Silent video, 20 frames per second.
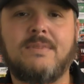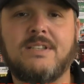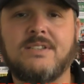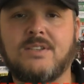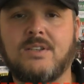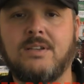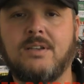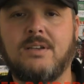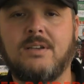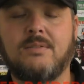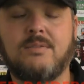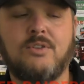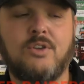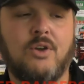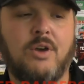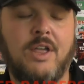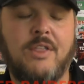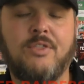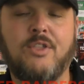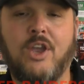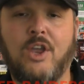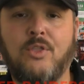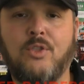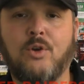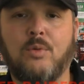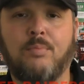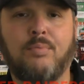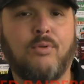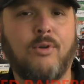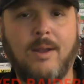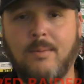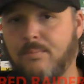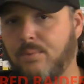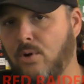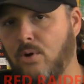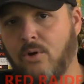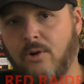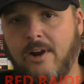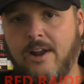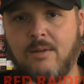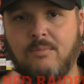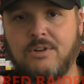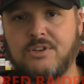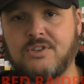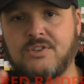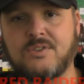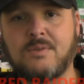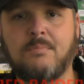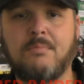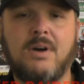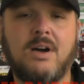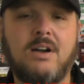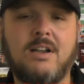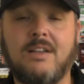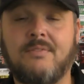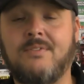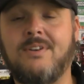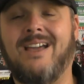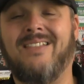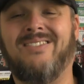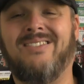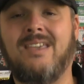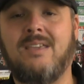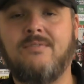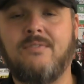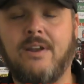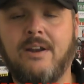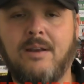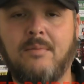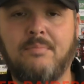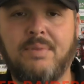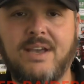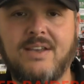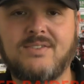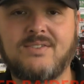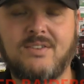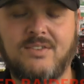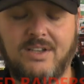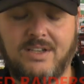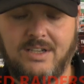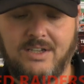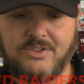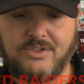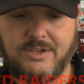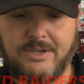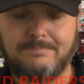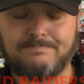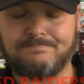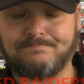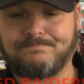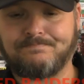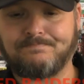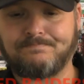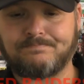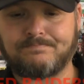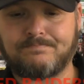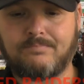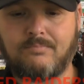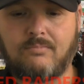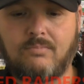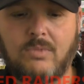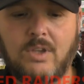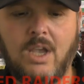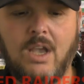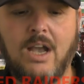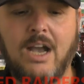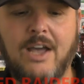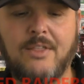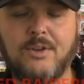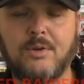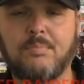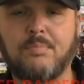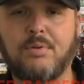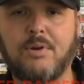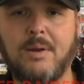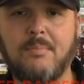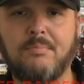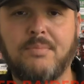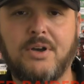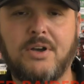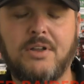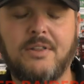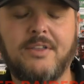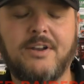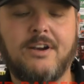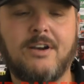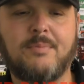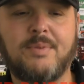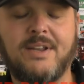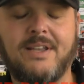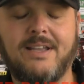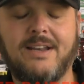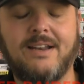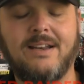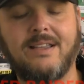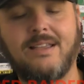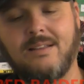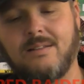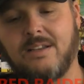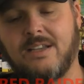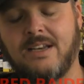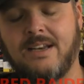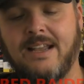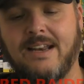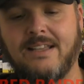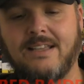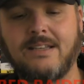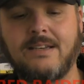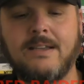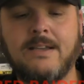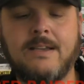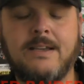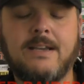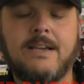It's the in their prep program, which is among, if not the very best in the country. Their prep ball there up in Connecticut.